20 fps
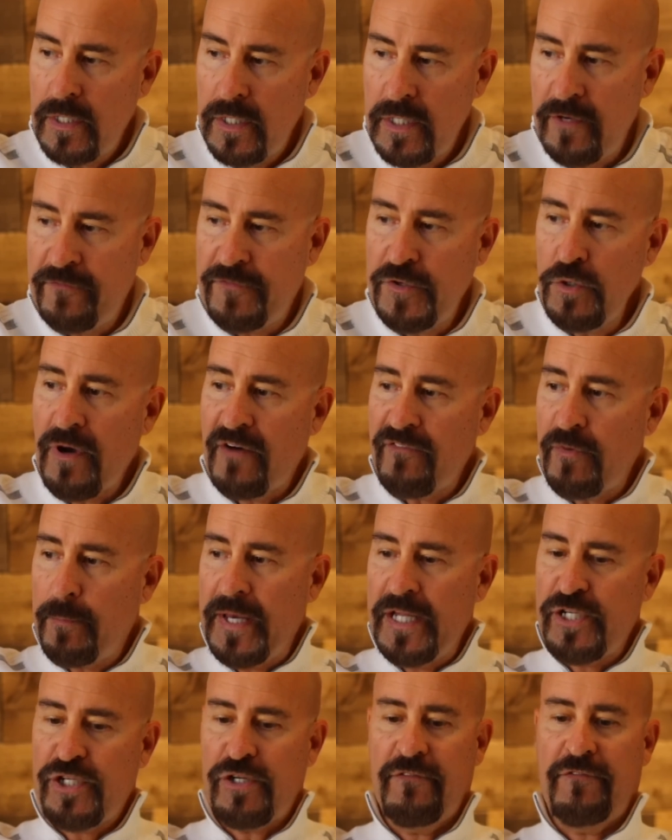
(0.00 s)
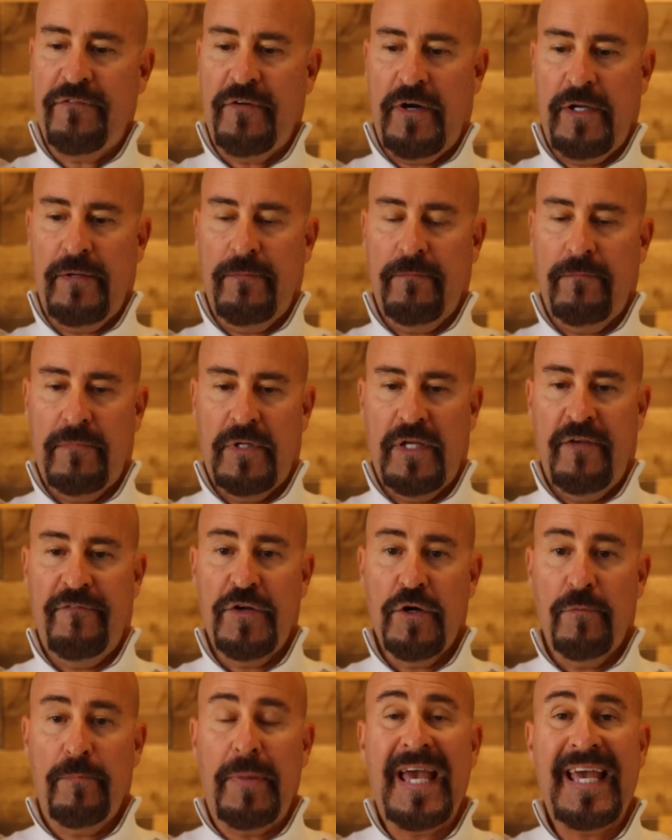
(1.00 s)
If you have a pension fund, if
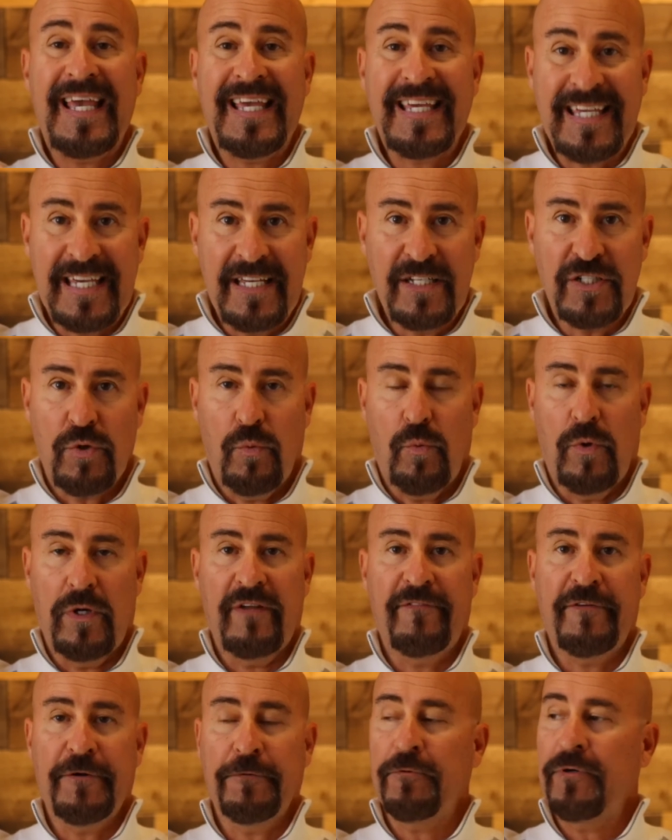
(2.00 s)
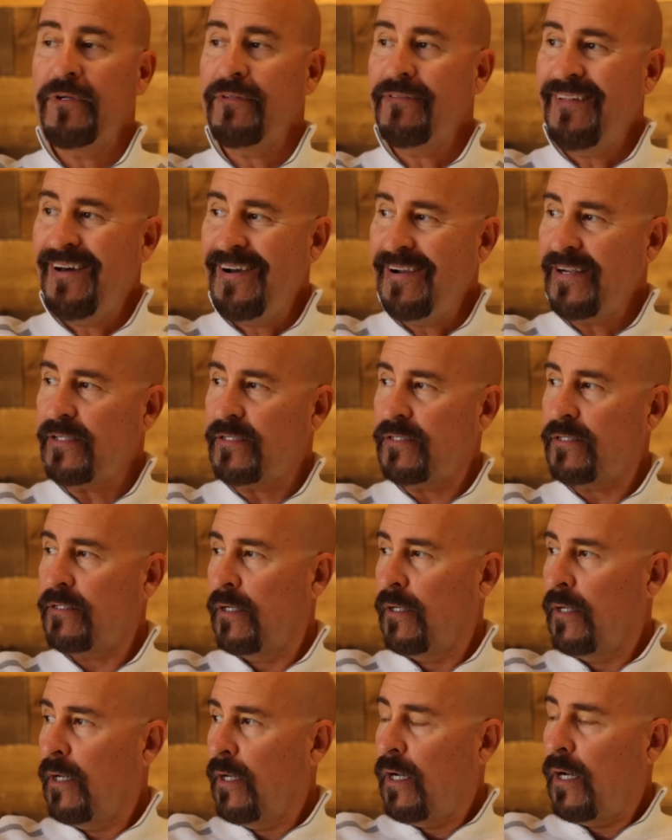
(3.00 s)
you're paying into one, if you're reliant
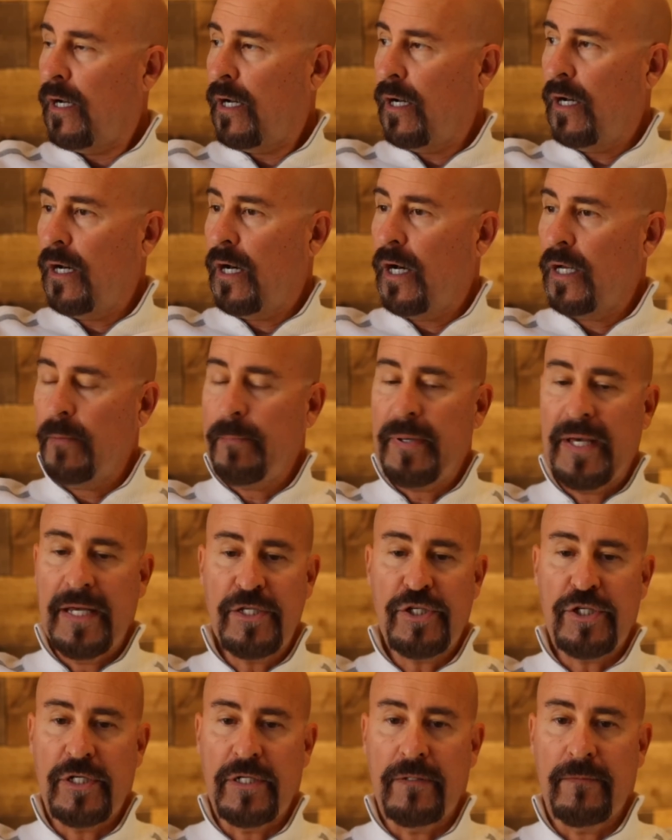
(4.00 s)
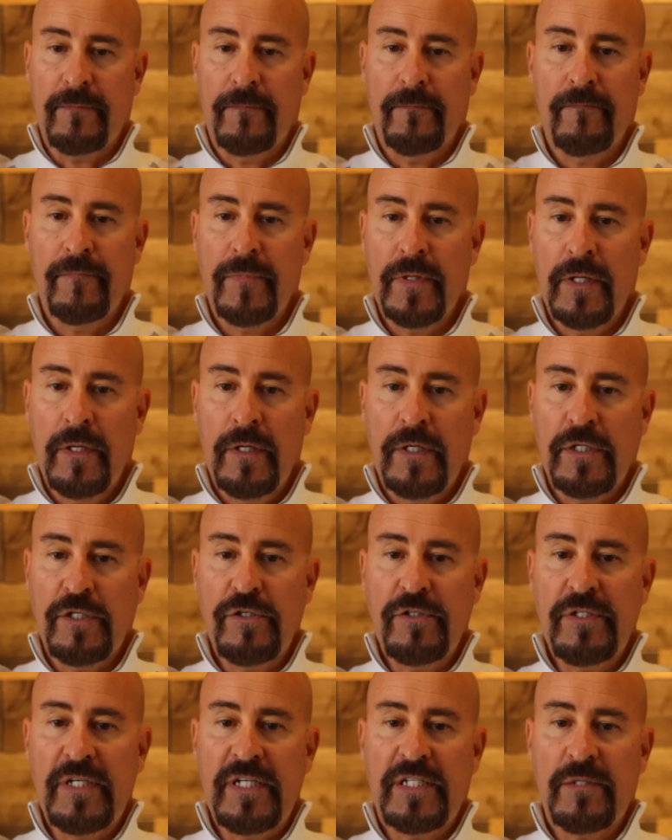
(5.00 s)
on a pension,
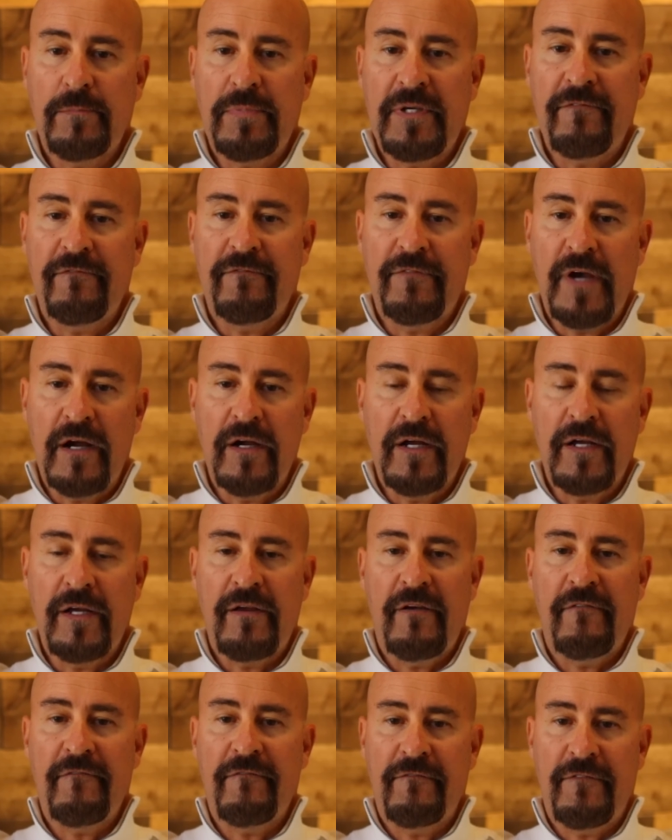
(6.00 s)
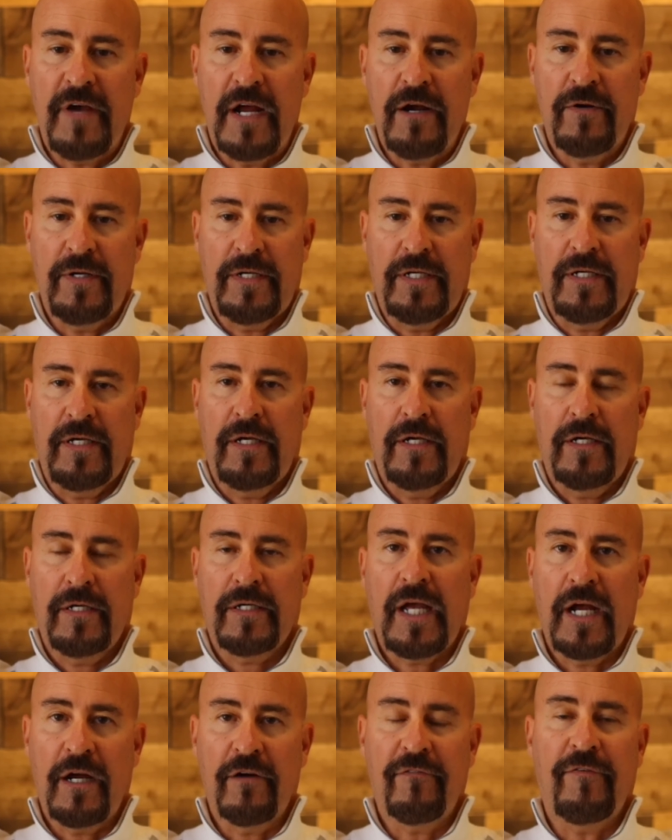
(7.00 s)
you need to be very, very
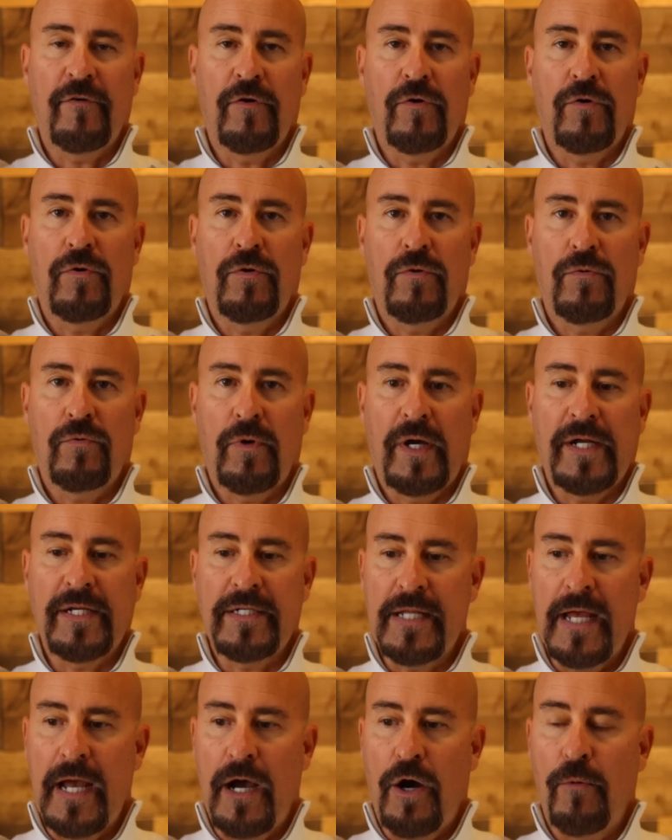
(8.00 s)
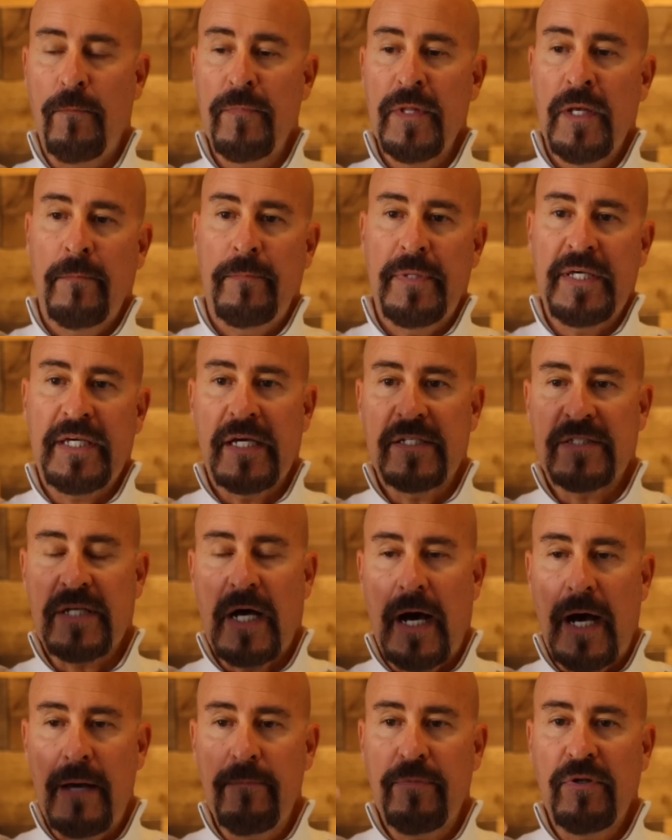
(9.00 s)
careful right now, because
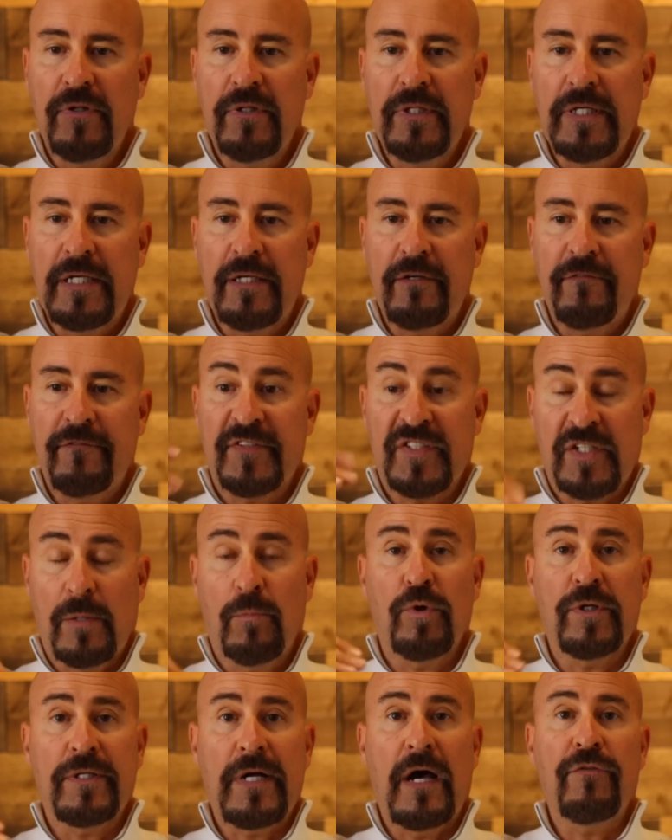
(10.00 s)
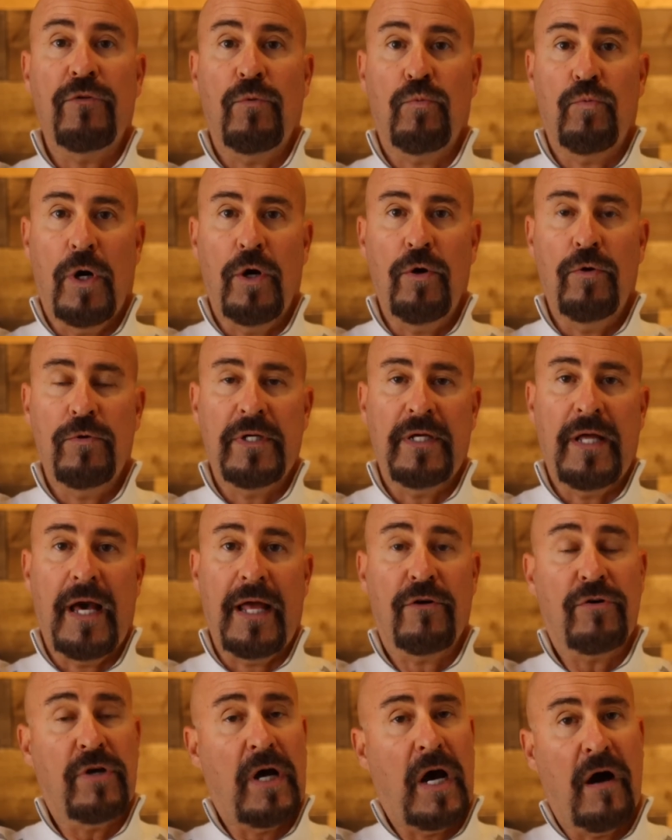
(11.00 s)
I believe somewhere down the road, I
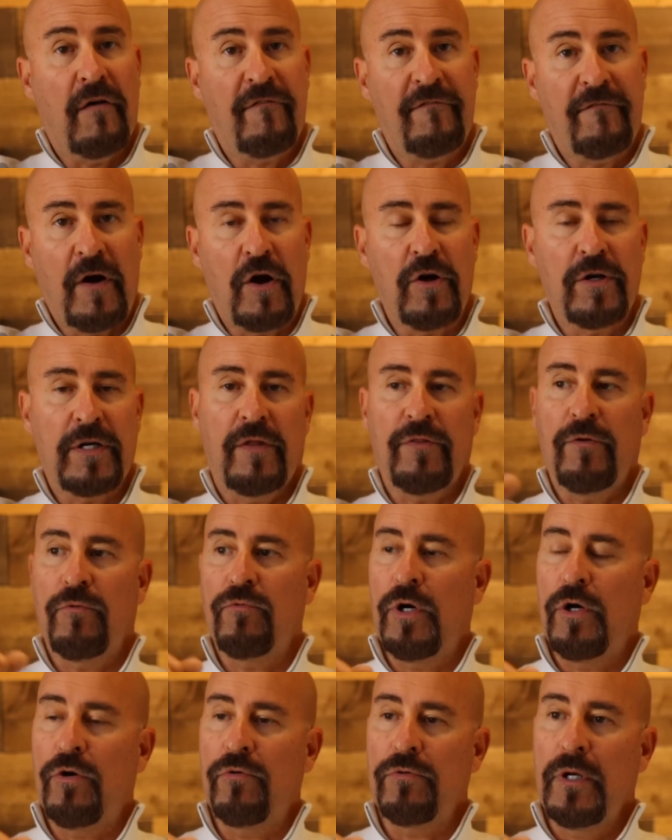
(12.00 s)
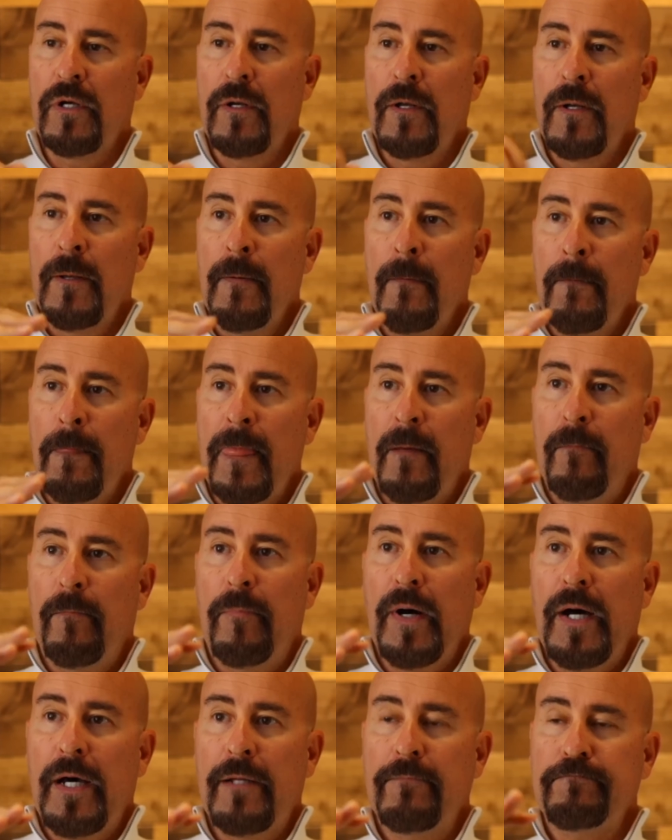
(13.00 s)
don't know how far down the road,
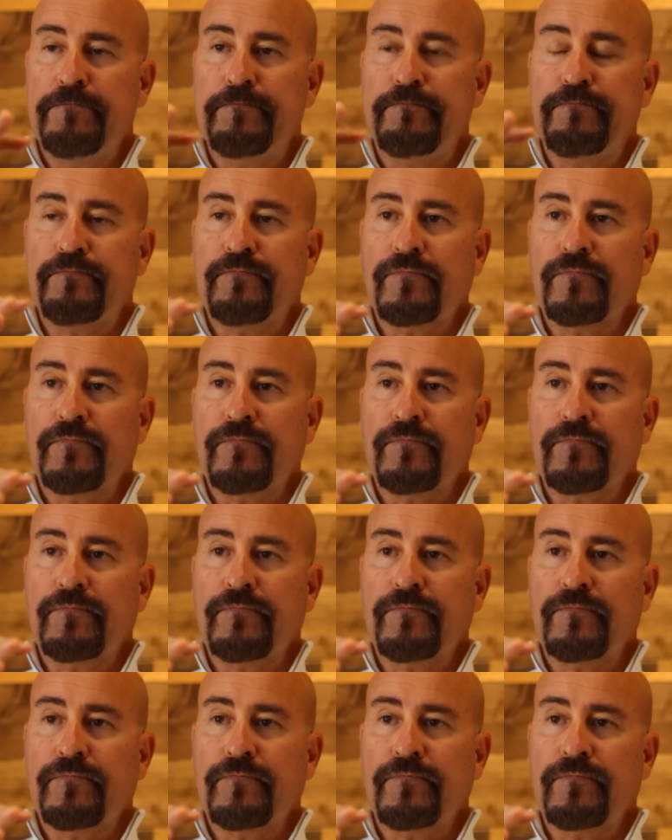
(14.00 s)
but